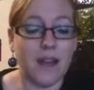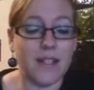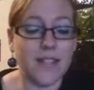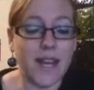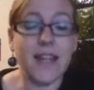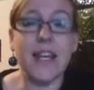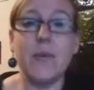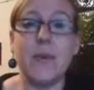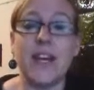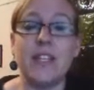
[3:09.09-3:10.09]
The second
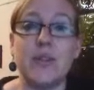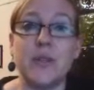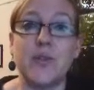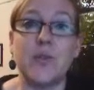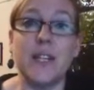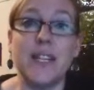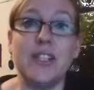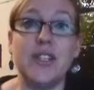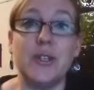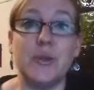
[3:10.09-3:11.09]
thing we can do is
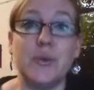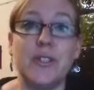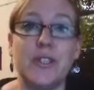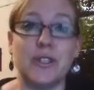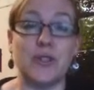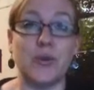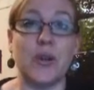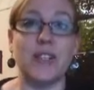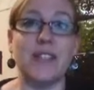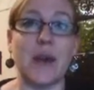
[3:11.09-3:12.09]
really choose the
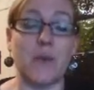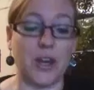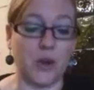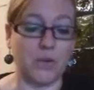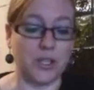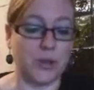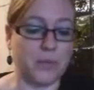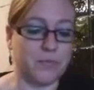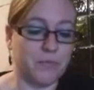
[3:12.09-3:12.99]
stores that we go to.